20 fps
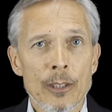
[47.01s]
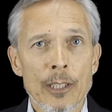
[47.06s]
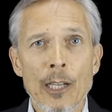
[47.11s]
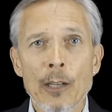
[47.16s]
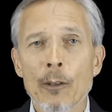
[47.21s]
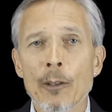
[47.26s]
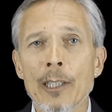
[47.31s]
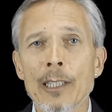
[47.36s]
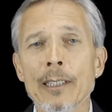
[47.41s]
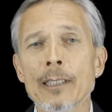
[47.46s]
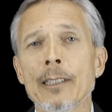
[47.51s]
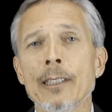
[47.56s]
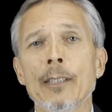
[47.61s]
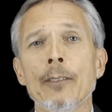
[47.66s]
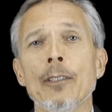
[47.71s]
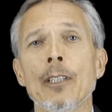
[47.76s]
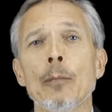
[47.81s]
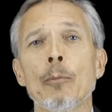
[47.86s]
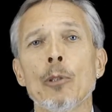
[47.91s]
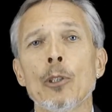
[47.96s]
general
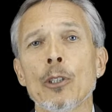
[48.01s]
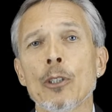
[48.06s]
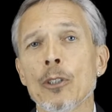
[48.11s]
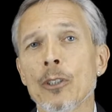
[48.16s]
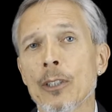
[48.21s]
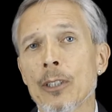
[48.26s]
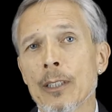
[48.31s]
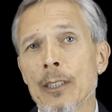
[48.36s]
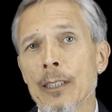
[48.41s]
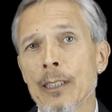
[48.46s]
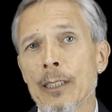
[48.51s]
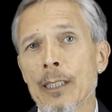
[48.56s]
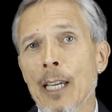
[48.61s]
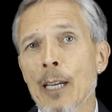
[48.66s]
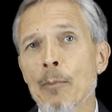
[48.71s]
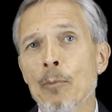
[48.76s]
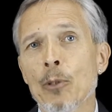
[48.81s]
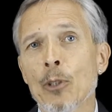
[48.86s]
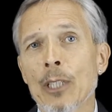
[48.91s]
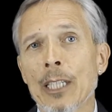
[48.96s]
relativity produces the
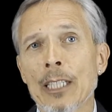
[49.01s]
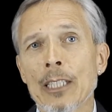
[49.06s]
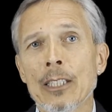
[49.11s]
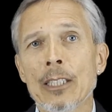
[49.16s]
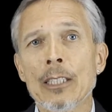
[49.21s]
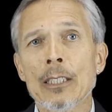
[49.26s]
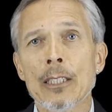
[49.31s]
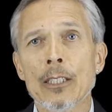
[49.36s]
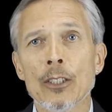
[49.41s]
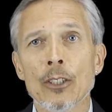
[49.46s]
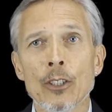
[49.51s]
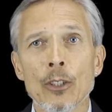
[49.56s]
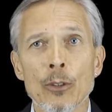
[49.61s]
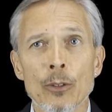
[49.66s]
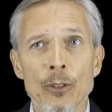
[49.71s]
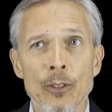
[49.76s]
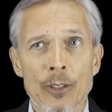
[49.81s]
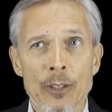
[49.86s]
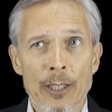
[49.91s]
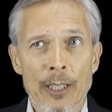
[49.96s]
same predictions as
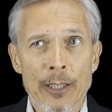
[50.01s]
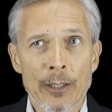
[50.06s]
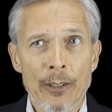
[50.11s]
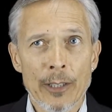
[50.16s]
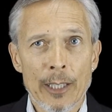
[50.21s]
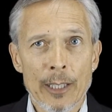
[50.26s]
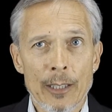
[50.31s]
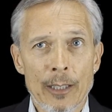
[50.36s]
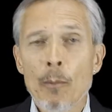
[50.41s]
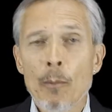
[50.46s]
Newton's theory.